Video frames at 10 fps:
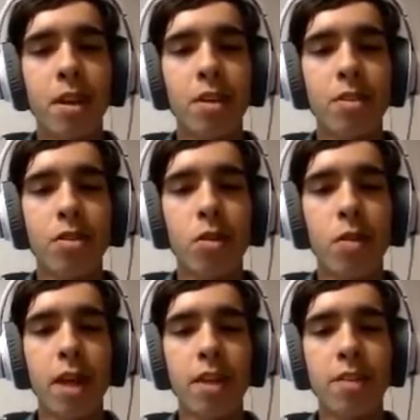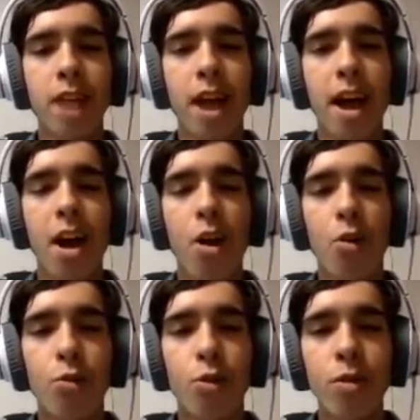So, that is our
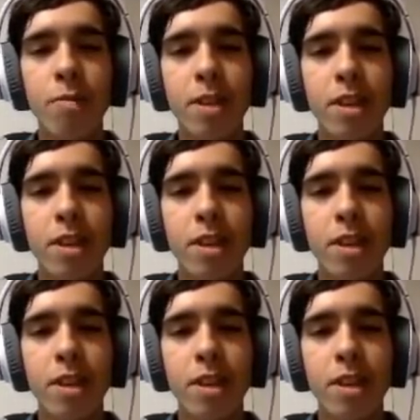rule.